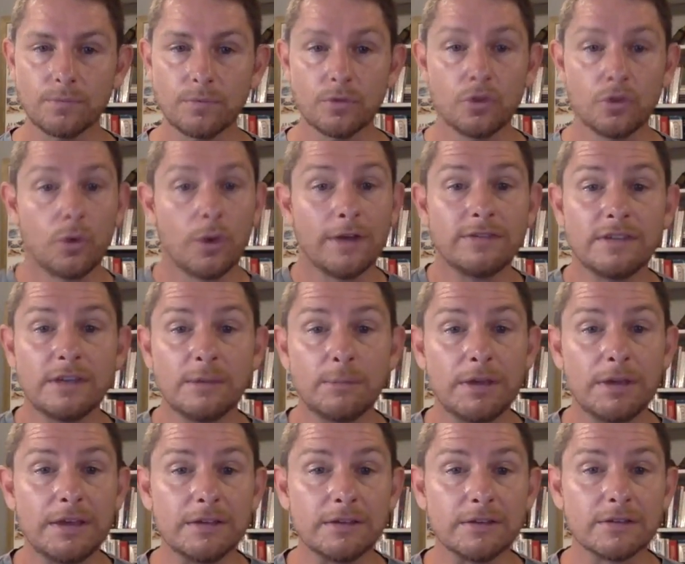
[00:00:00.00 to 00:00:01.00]
Do I see
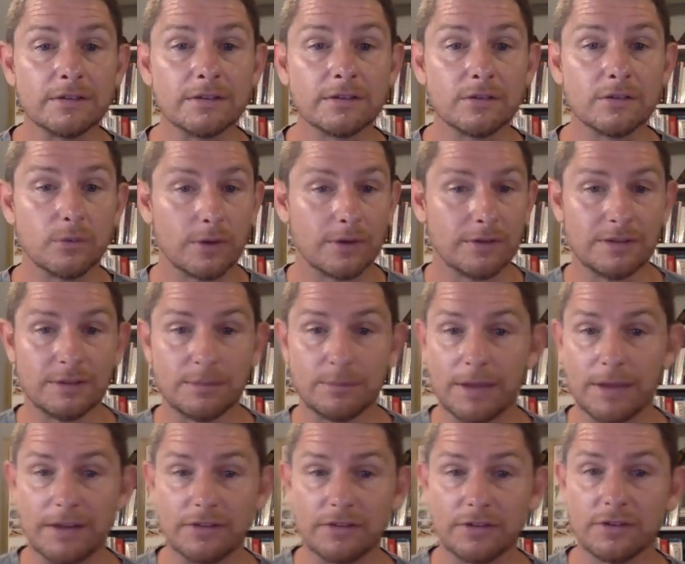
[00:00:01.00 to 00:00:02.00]
peace? Do I see
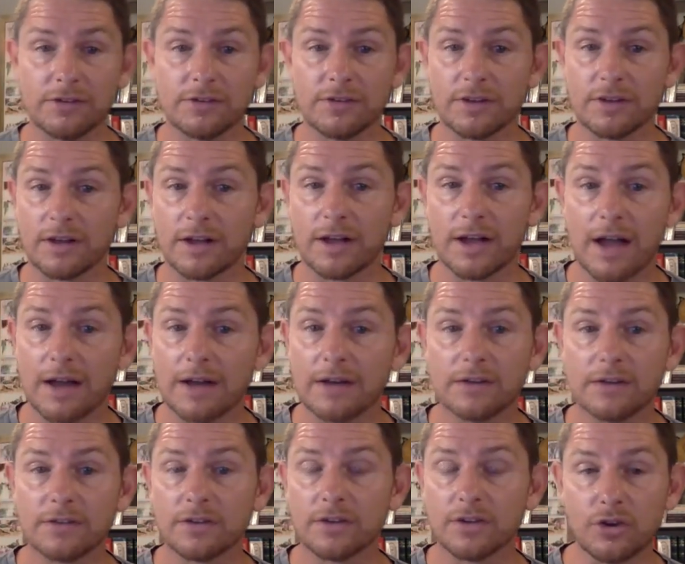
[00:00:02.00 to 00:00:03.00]
patience and
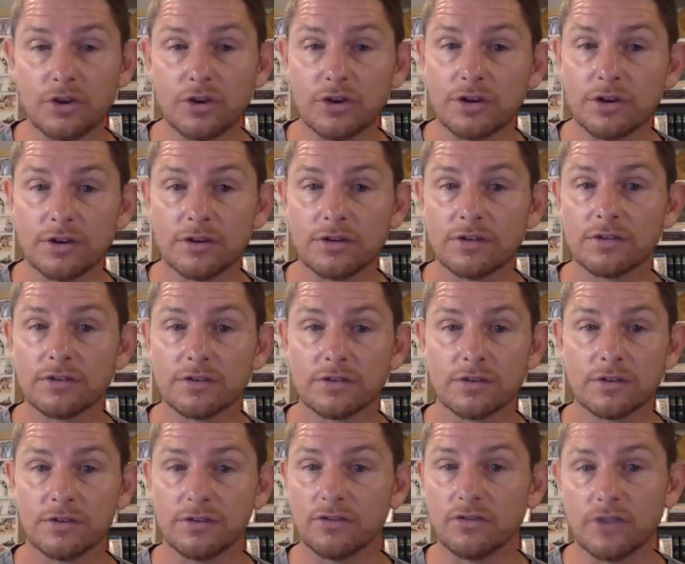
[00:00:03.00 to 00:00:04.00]
kindness and goodness,
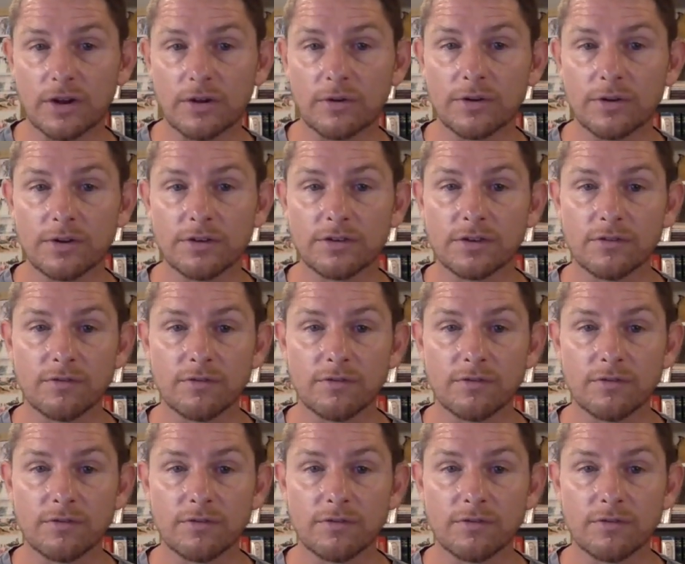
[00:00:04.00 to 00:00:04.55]
gentleness and